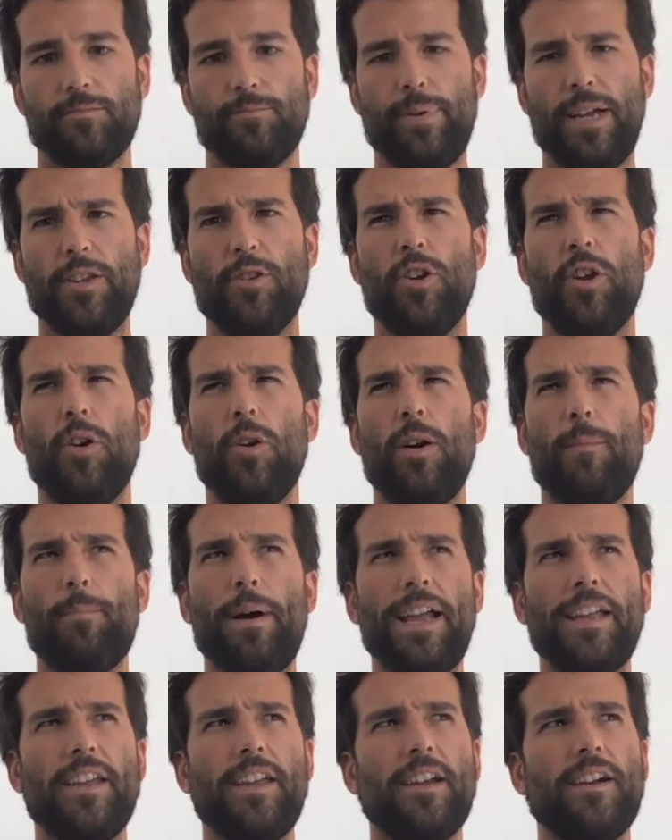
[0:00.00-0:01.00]
But
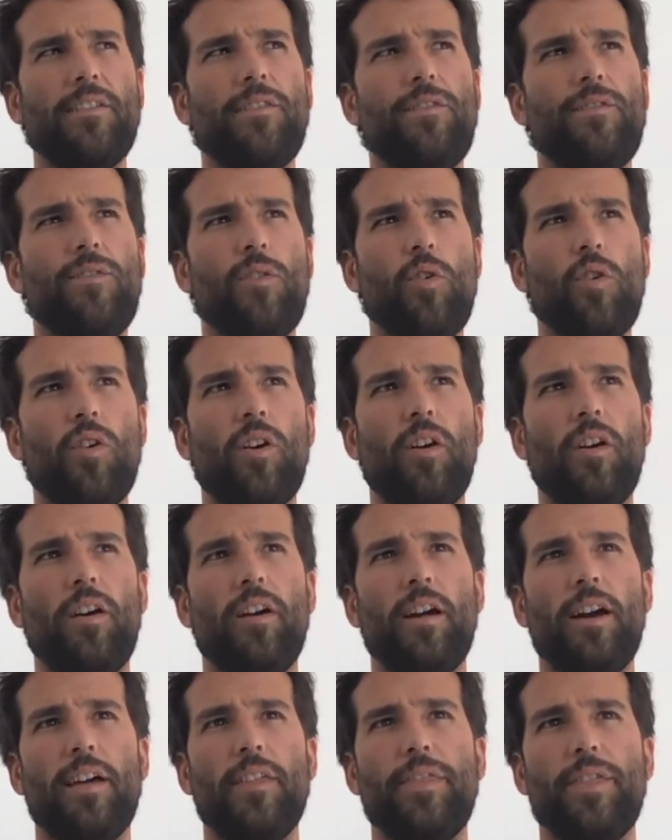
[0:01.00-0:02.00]
by year 4,
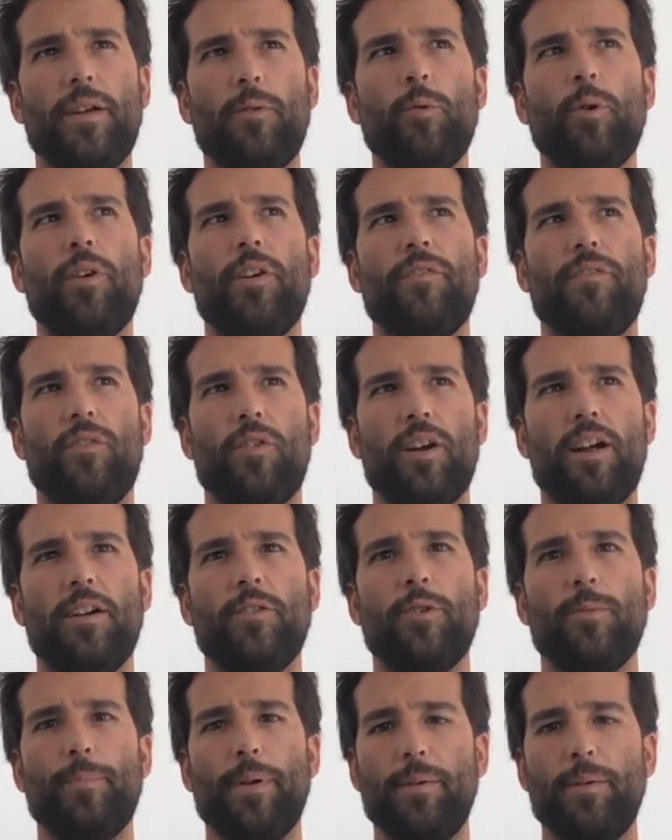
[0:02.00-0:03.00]
I think we were 400